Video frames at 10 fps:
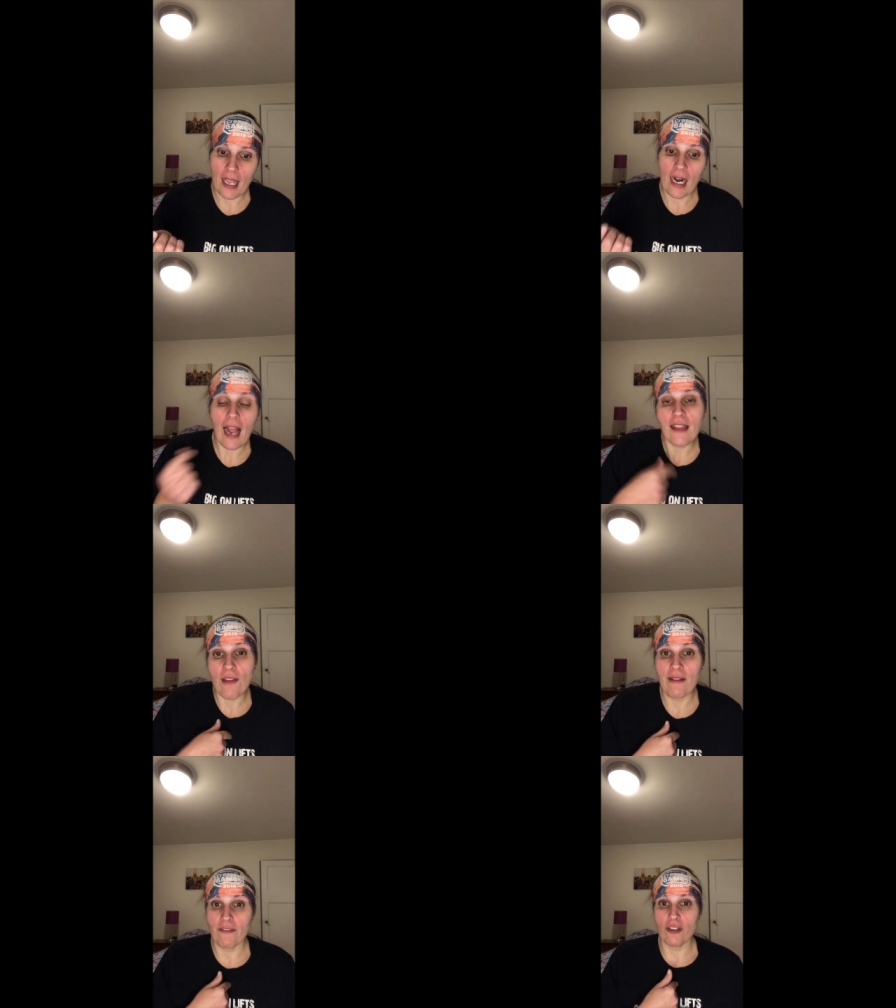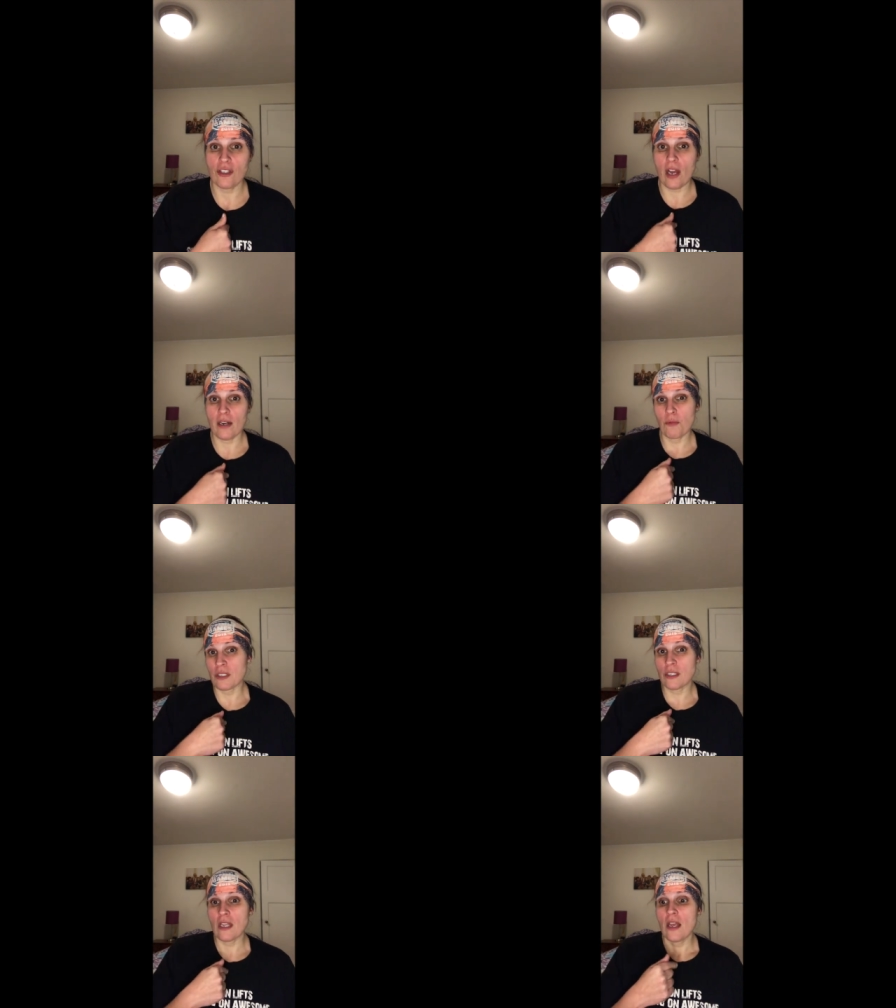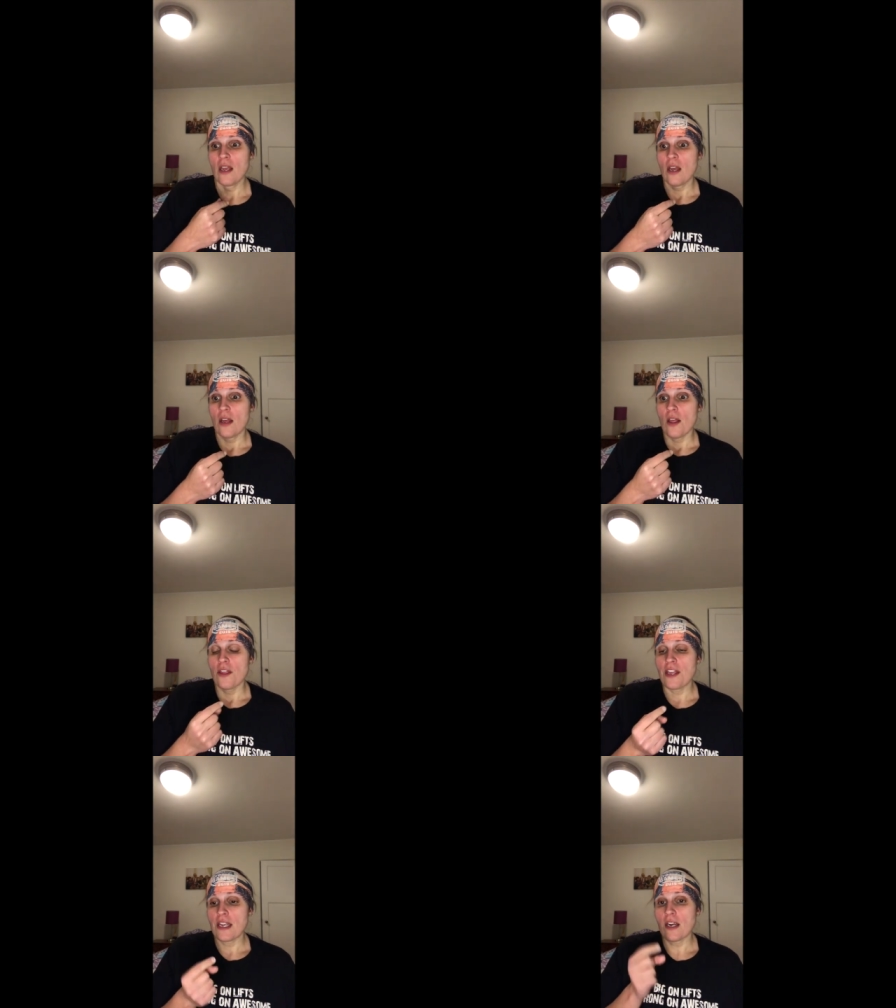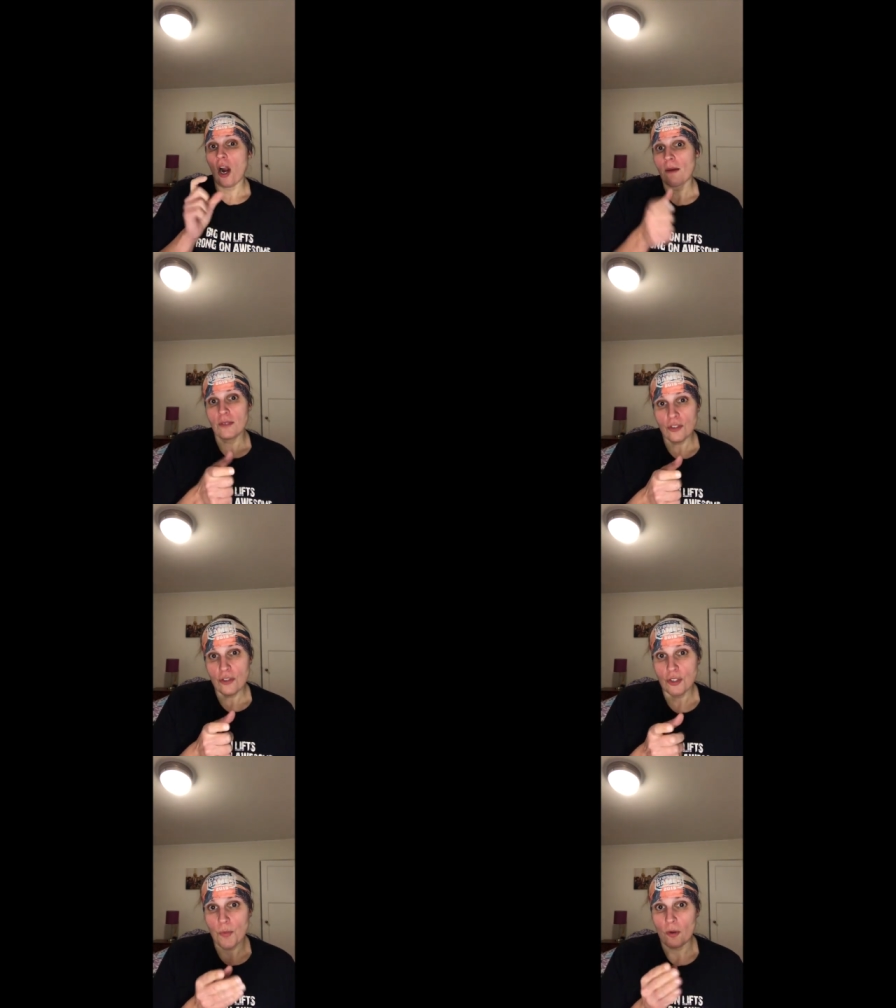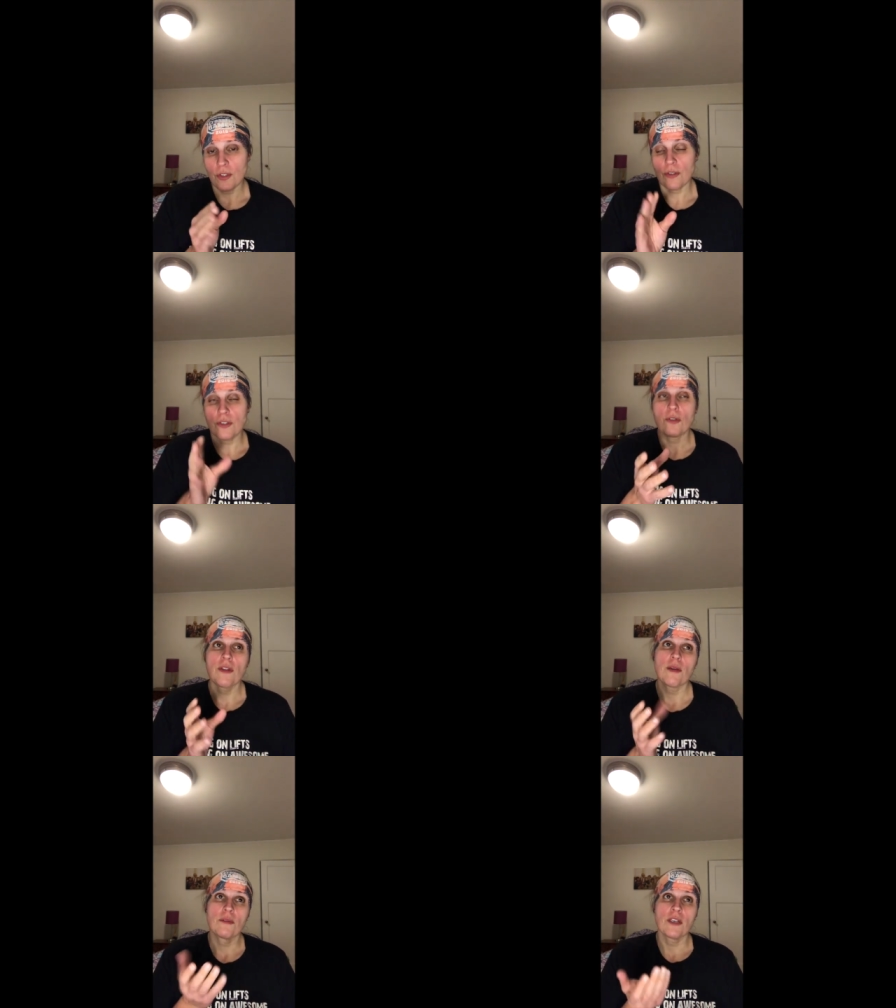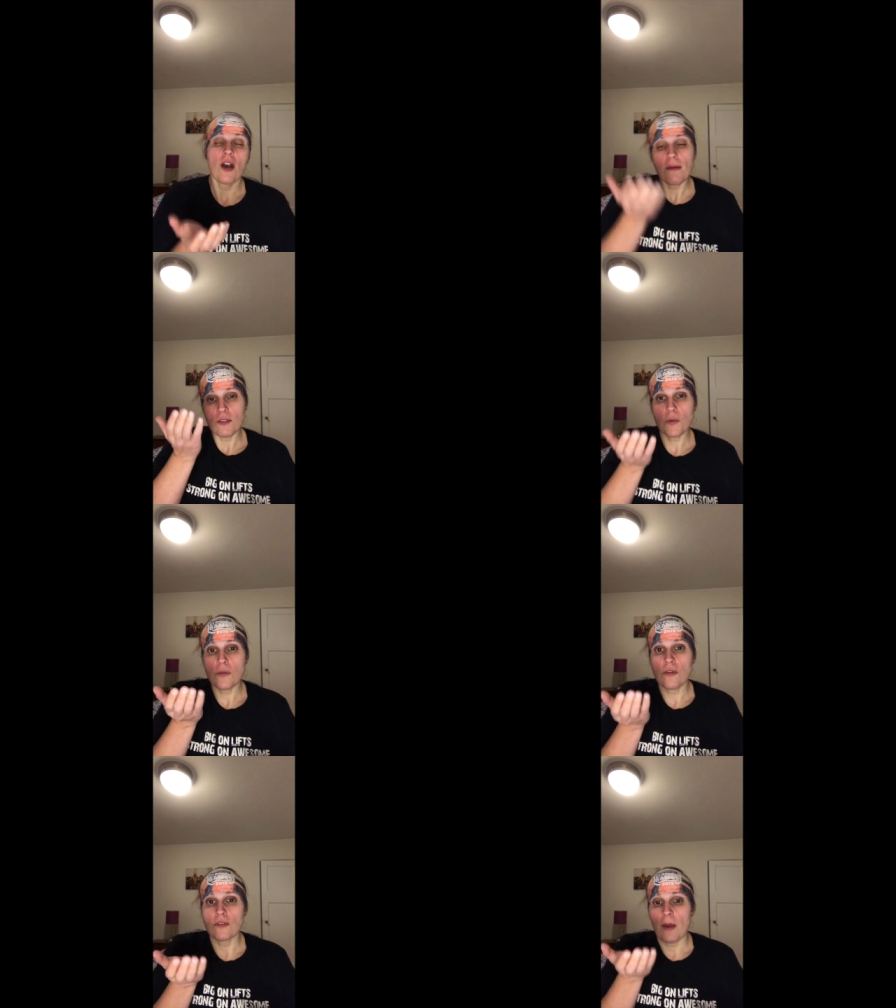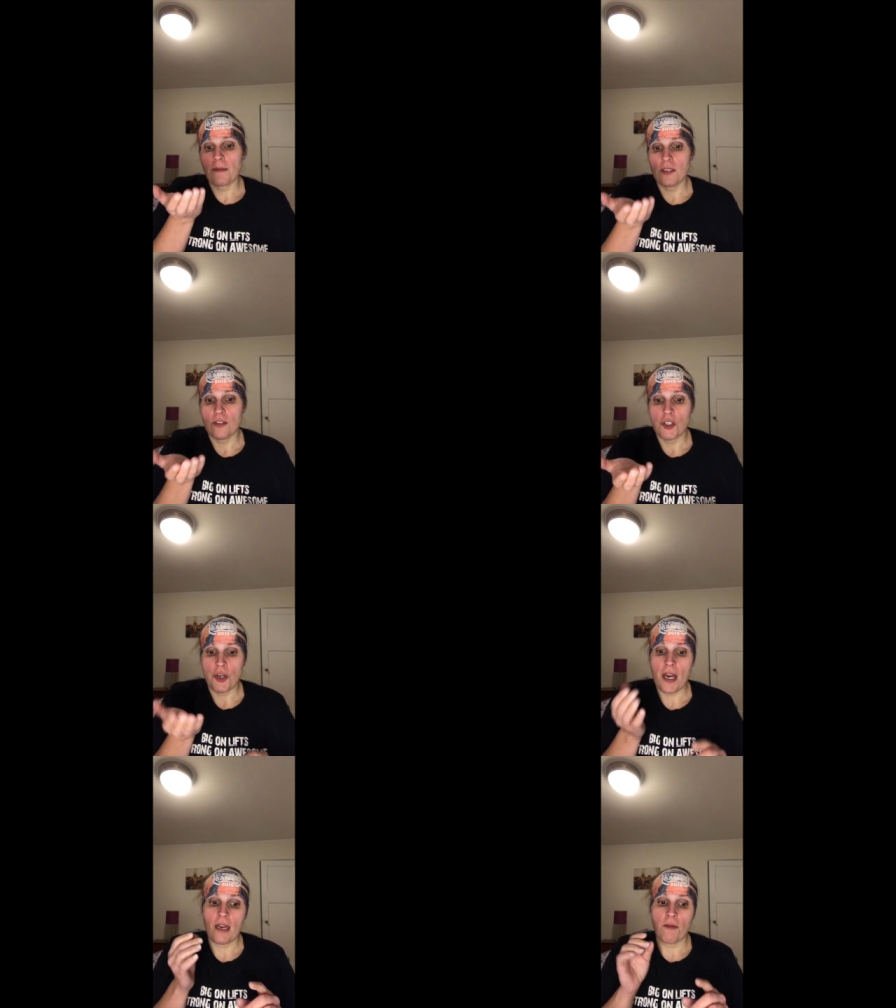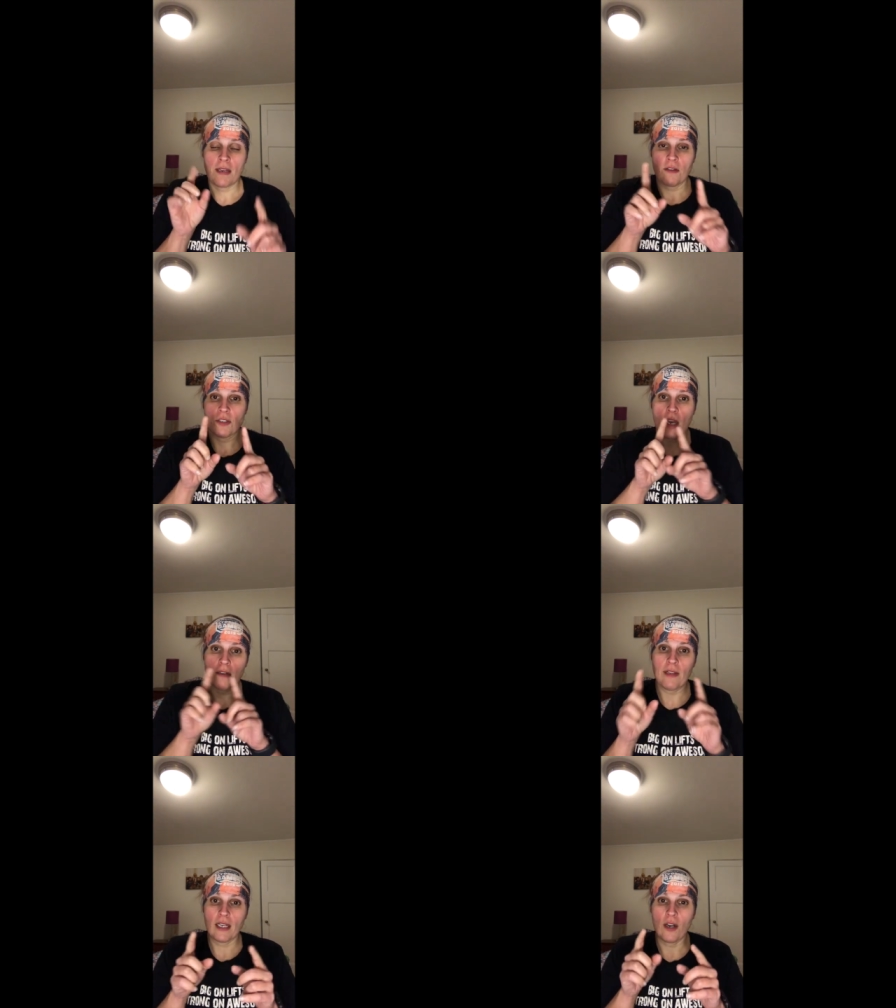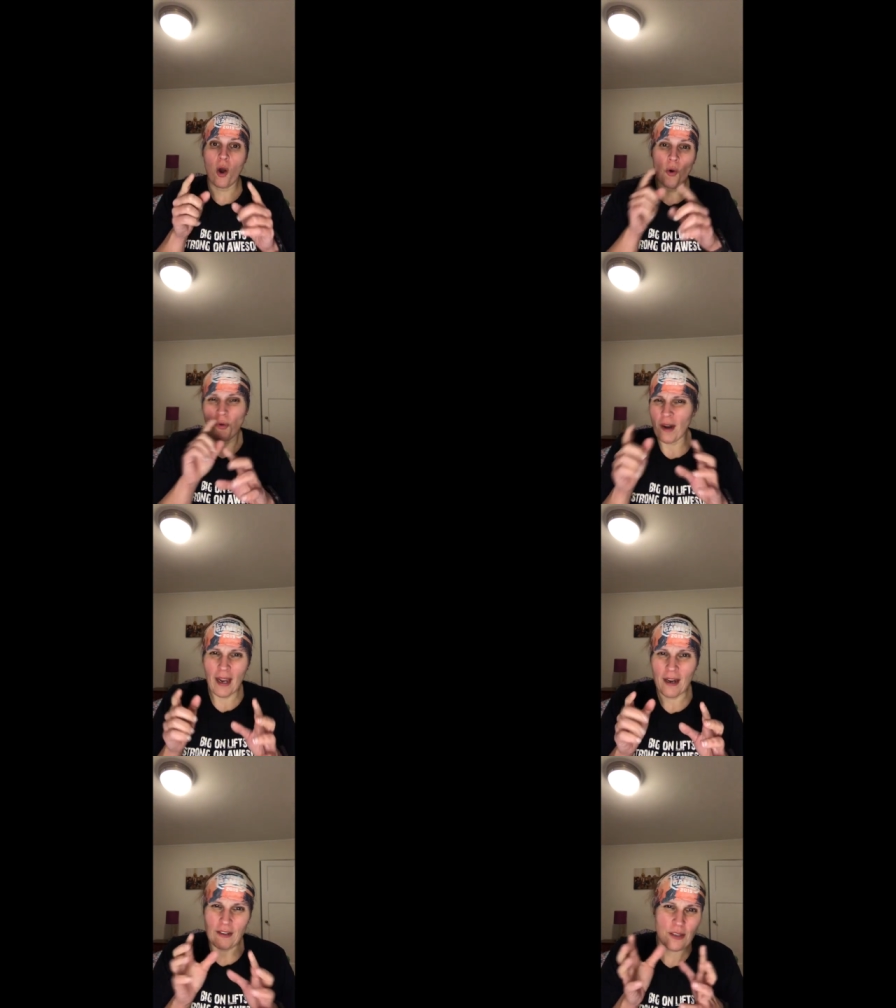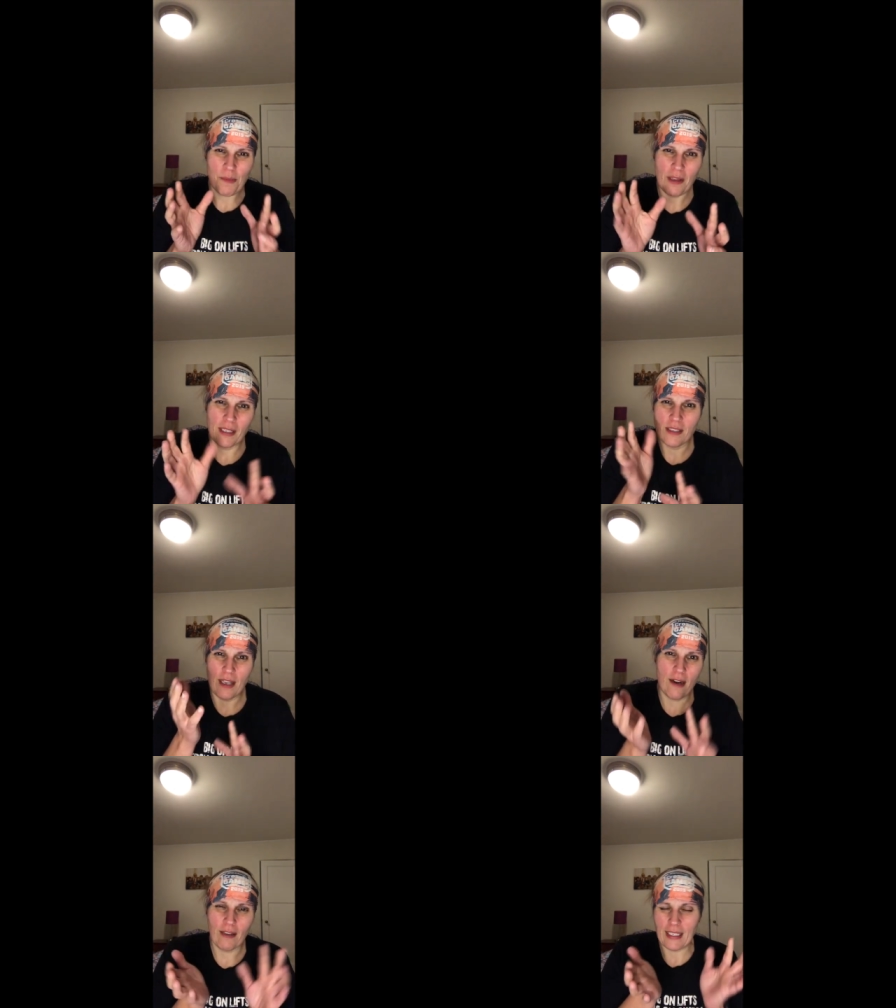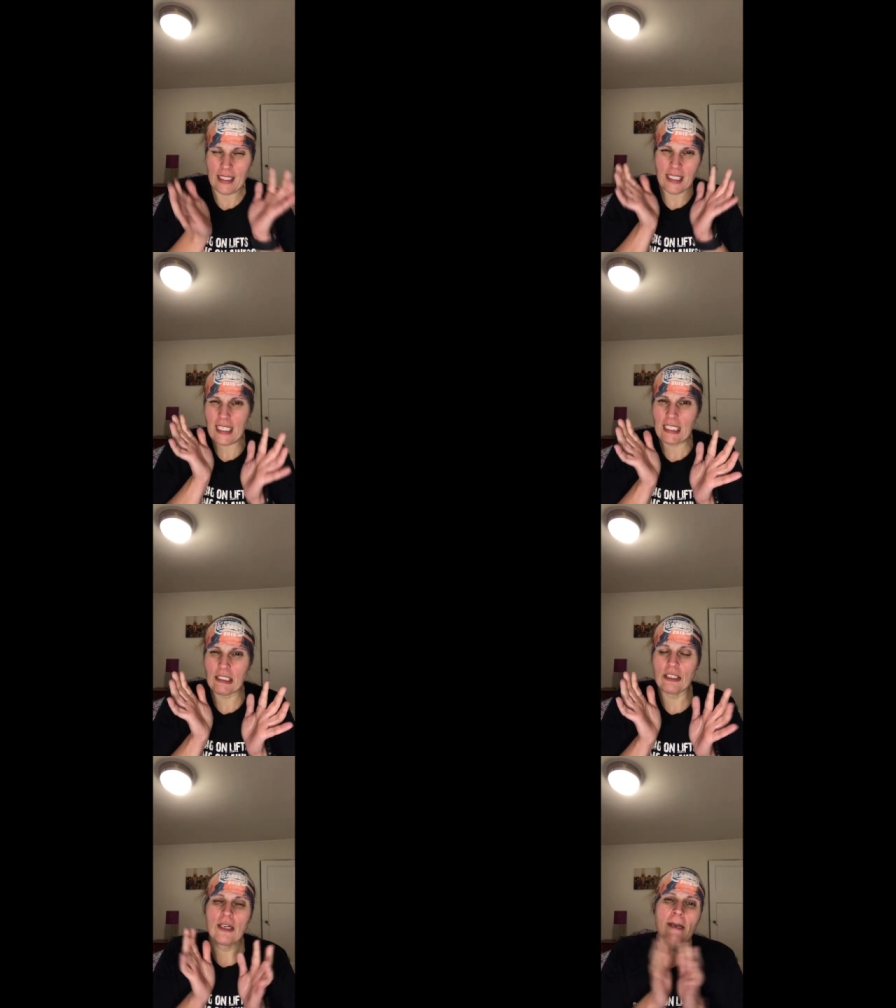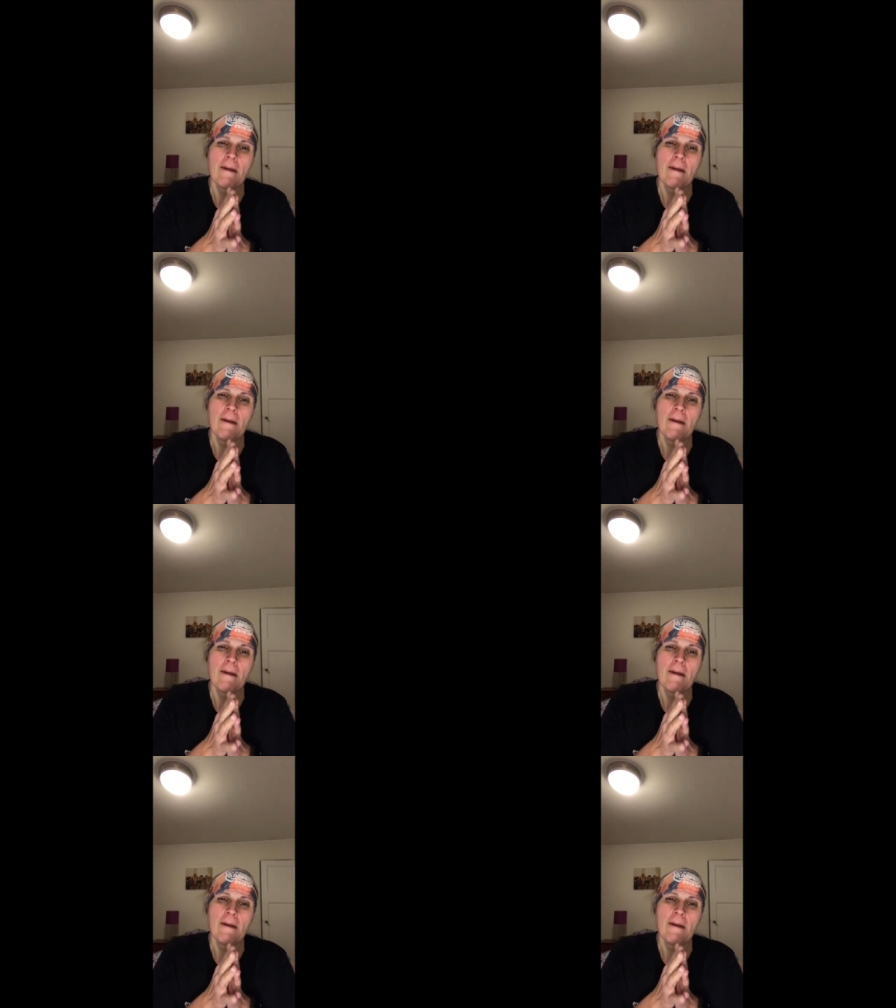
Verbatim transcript: And I at first thought it was the garbage disposal. So like when the garbage disposal goes up into the drain, right, there's kind of like an O-ring or something that's there, like a seal.